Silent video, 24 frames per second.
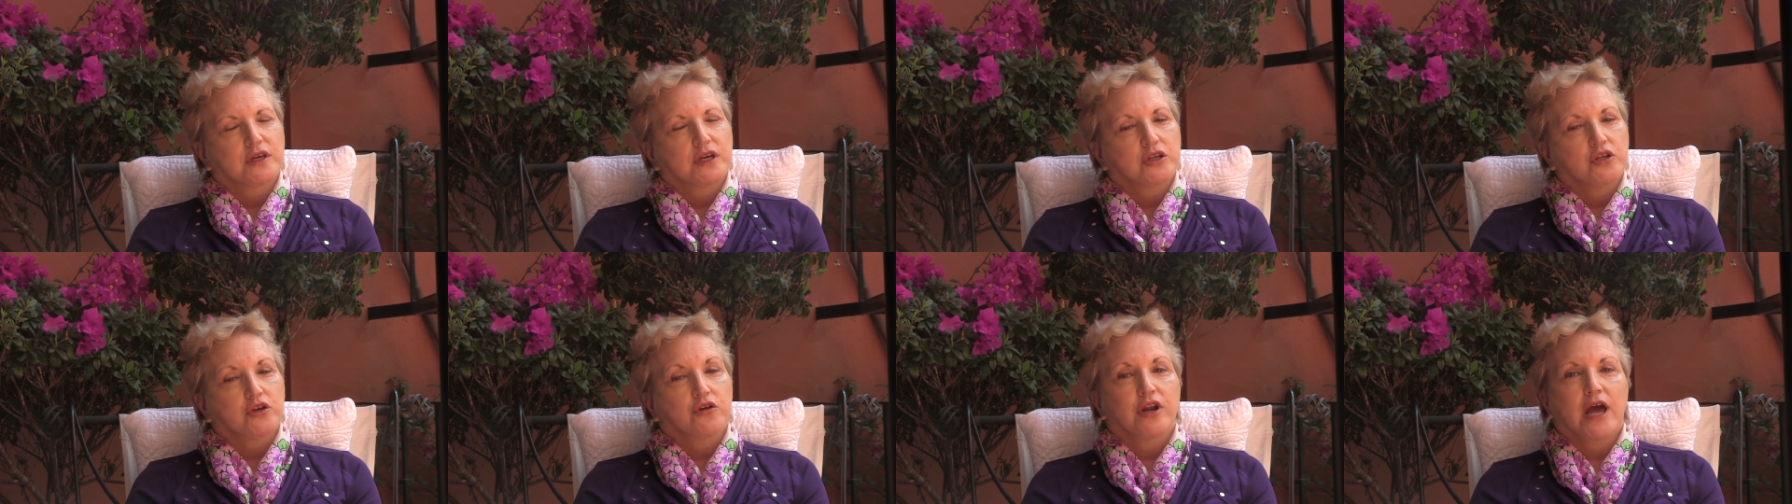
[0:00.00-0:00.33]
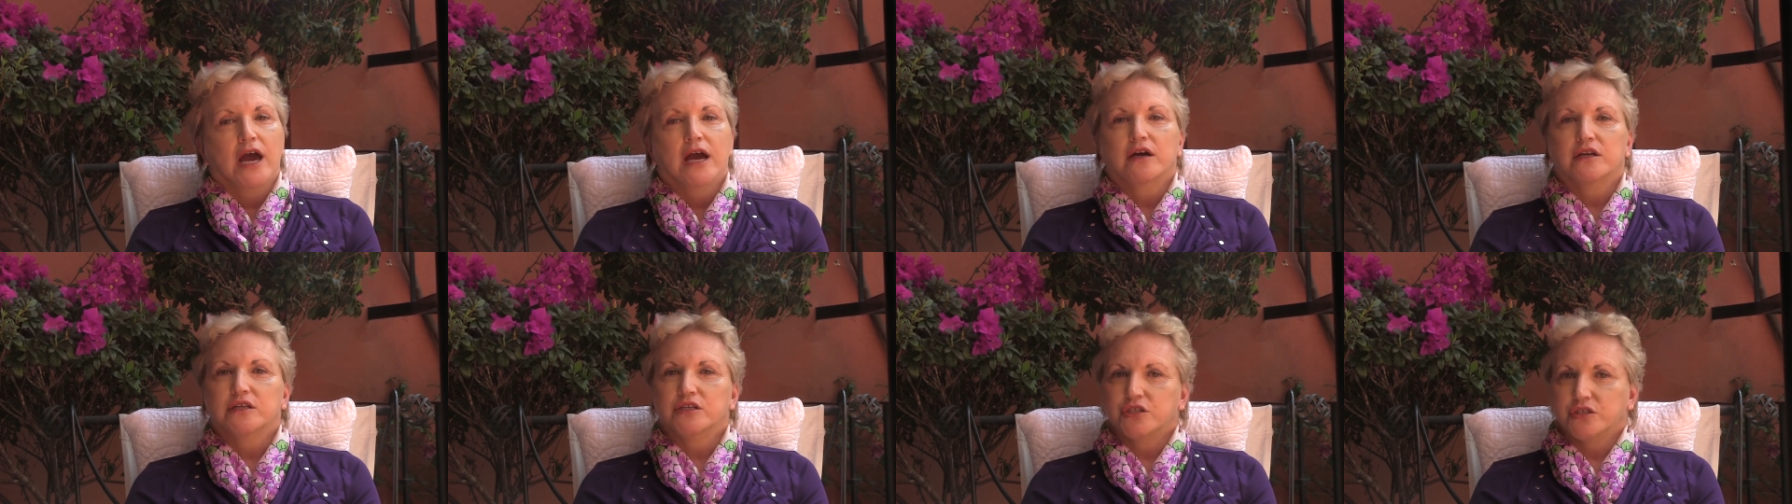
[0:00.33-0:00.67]
that you're
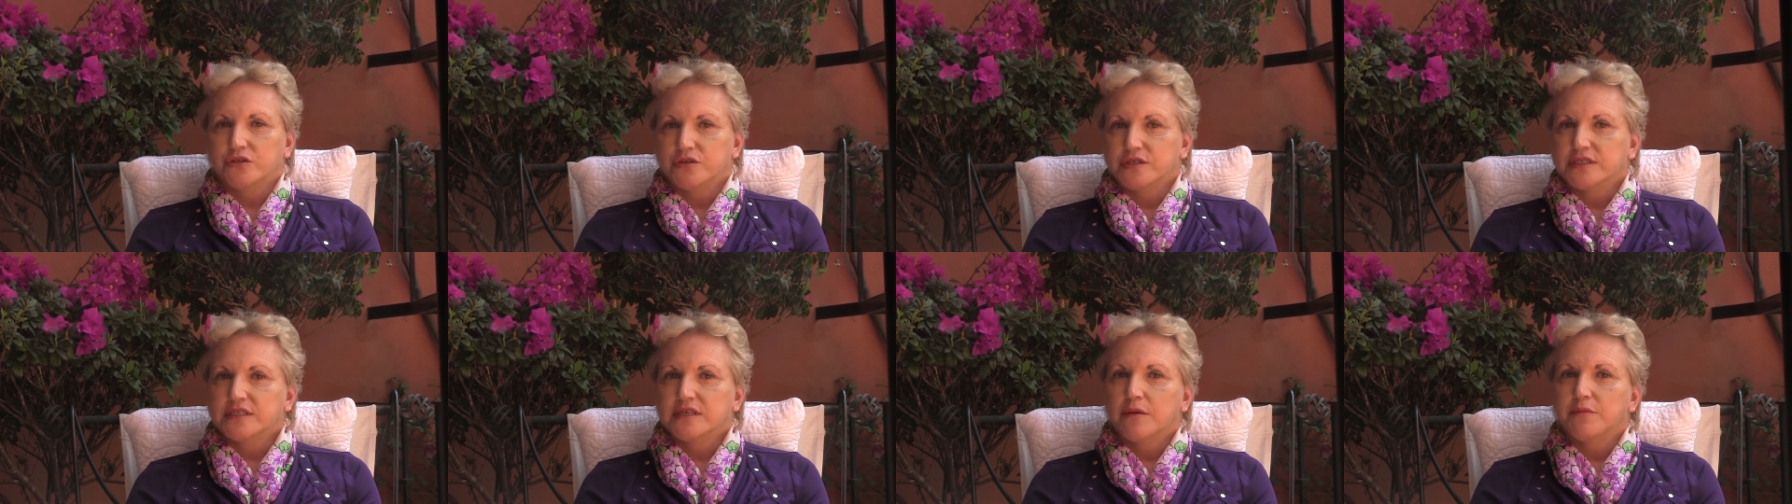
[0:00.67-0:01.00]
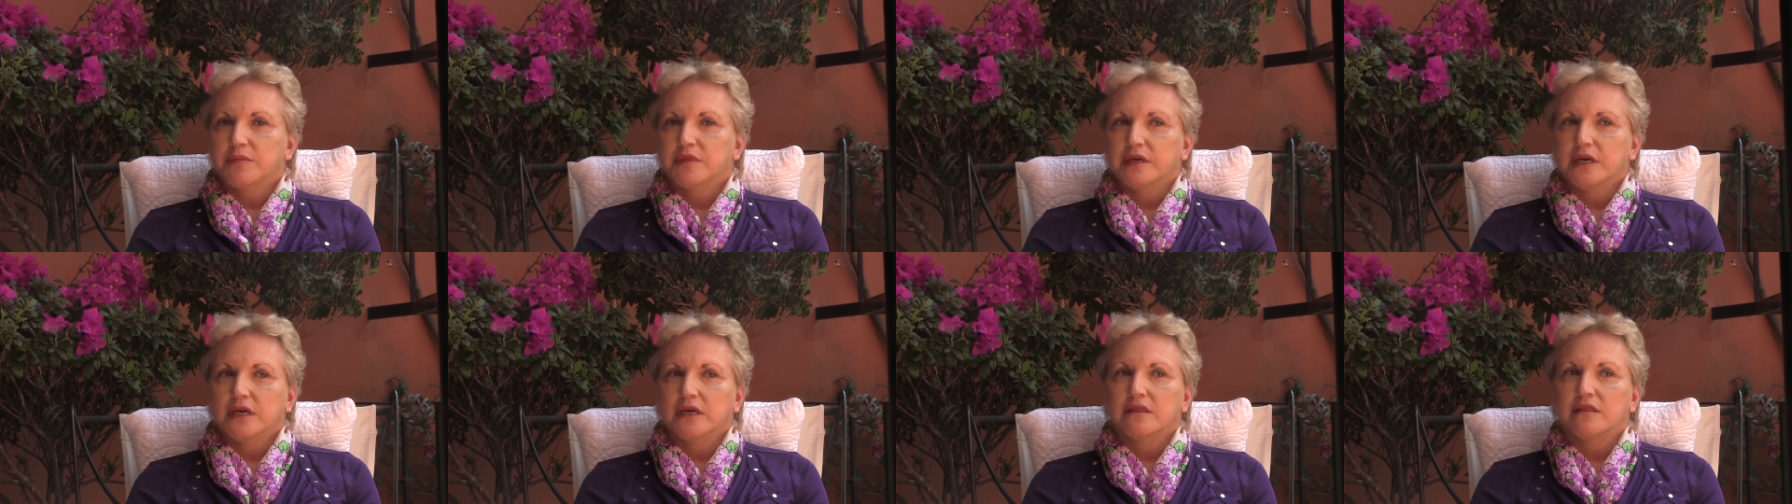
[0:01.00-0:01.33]
not going to do
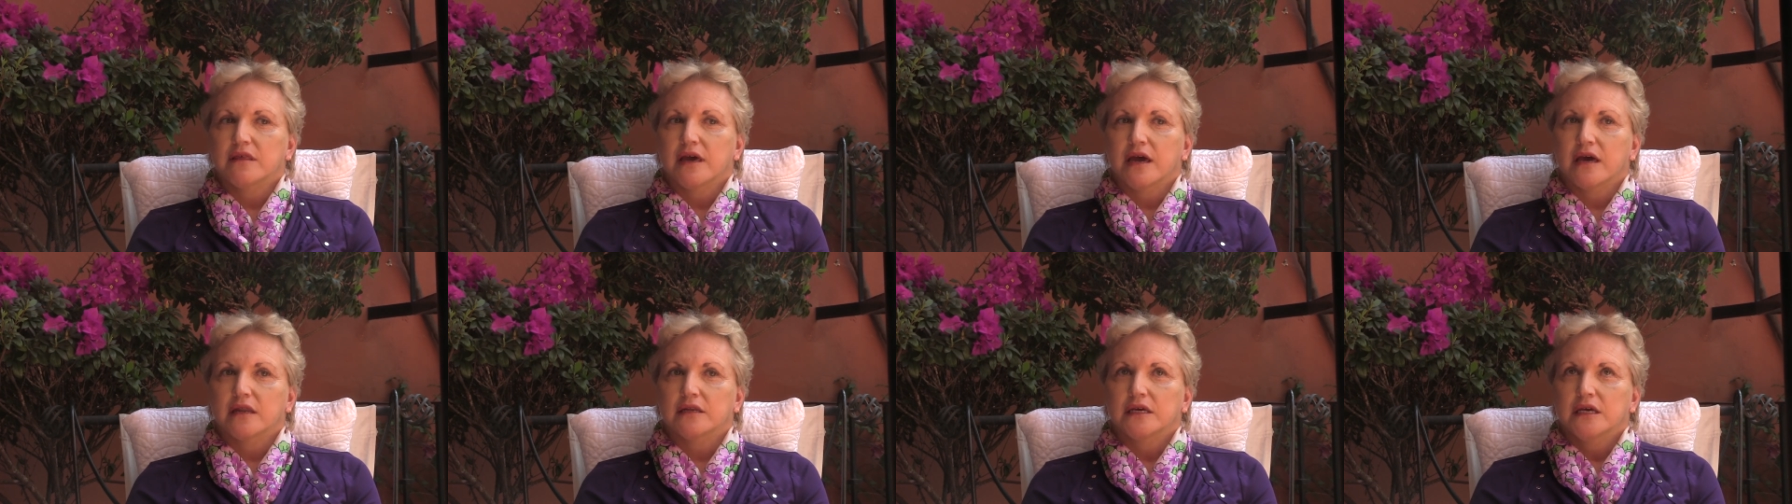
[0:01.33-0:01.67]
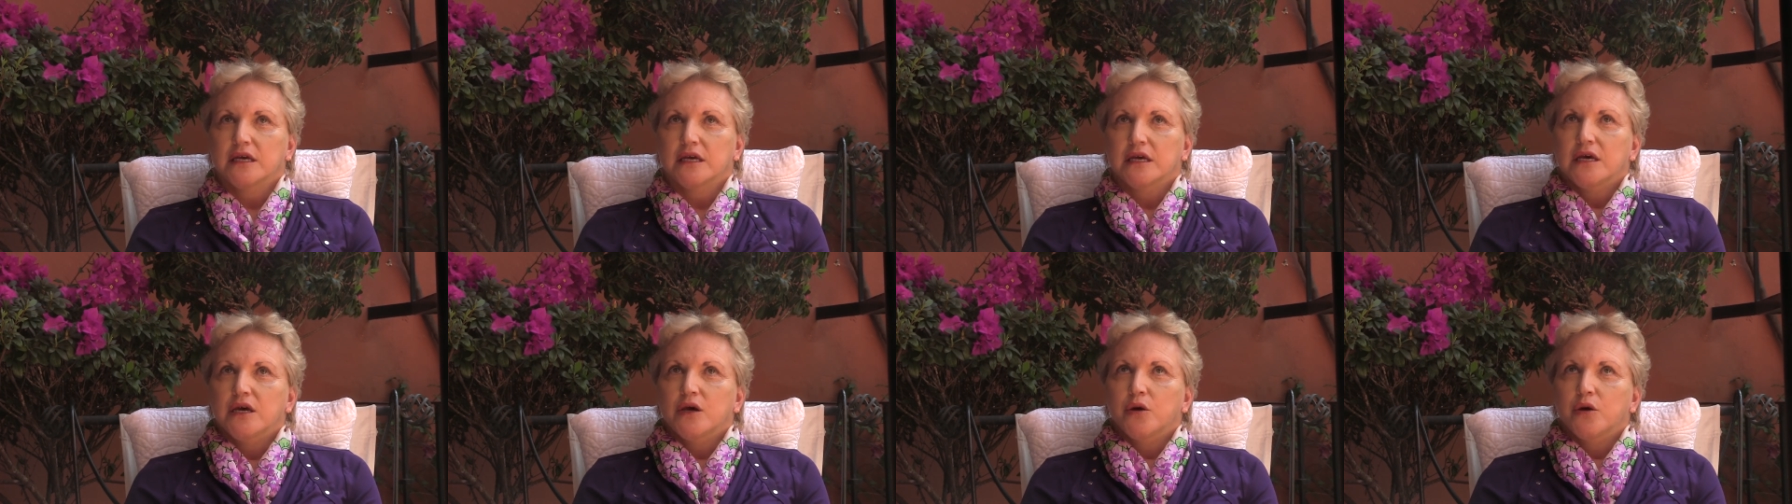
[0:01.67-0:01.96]
something that